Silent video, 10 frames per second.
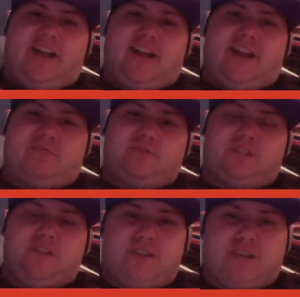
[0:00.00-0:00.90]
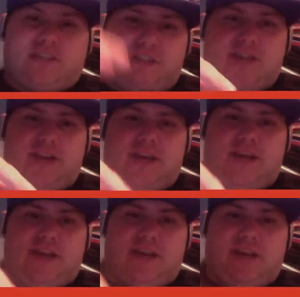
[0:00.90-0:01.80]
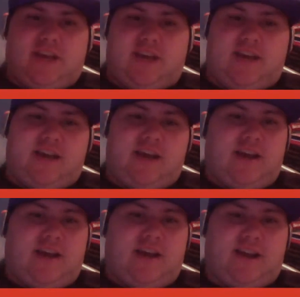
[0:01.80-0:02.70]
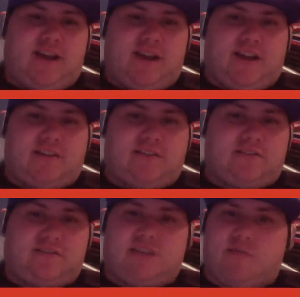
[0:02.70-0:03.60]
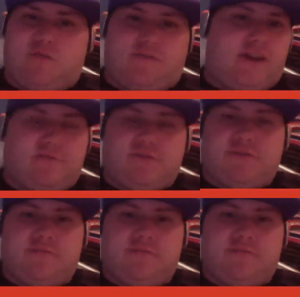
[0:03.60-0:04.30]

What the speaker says: we'll see you next Sunday. Stay more phenomenal.